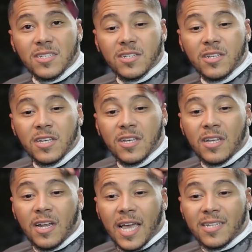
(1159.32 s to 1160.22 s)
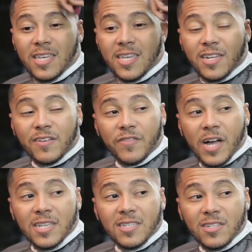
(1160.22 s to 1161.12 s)
and like taking
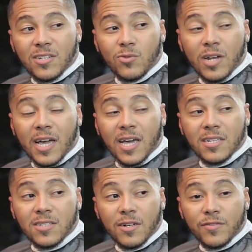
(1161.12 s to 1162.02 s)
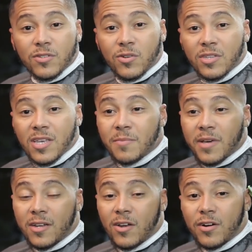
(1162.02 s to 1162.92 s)
advice and all that kind of stuff. So yeah,
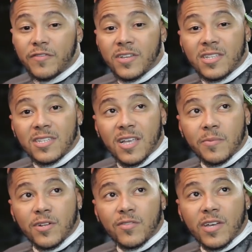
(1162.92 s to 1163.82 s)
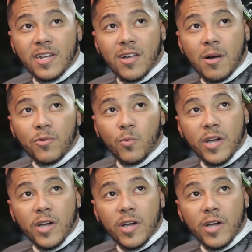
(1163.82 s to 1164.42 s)
man, a lot of things happening right now. I